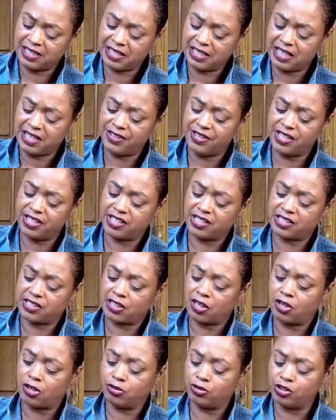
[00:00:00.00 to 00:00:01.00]
And they're
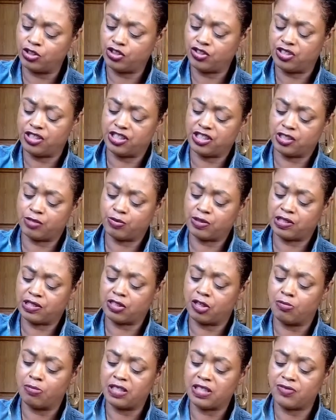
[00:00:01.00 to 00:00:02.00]
so nutritious with
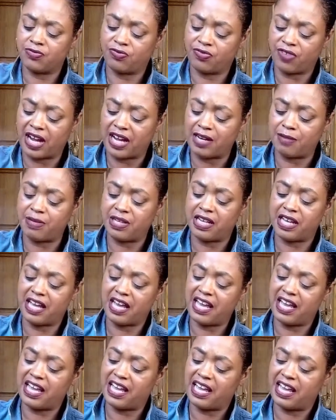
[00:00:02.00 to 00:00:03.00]
so much vitamin
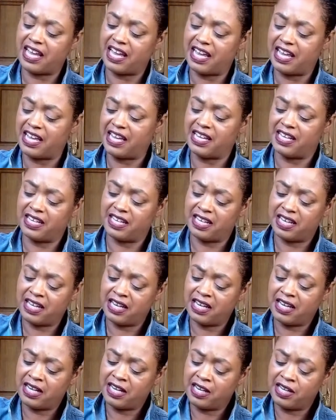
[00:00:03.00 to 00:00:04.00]
A, and
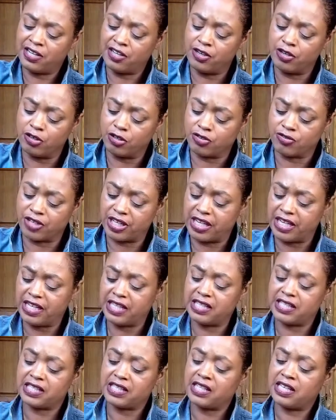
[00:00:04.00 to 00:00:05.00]
you know,
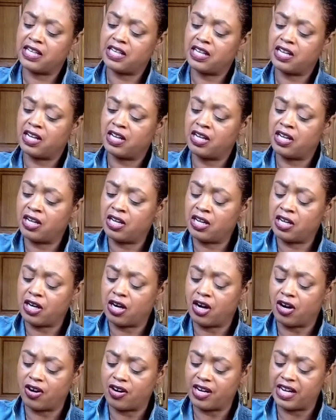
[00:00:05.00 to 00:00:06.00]
greens
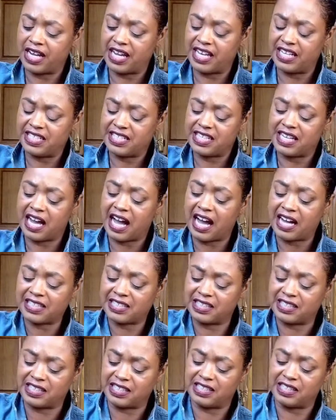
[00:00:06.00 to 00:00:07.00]
are
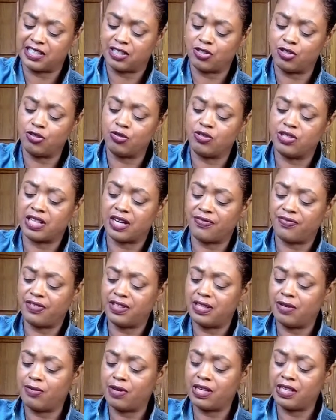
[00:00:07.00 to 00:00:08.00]
antioxidants, so you
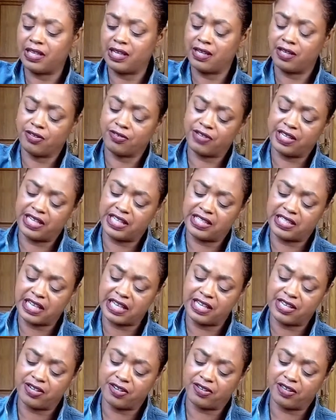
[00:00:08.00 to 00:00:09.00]
definitely want to get greens in your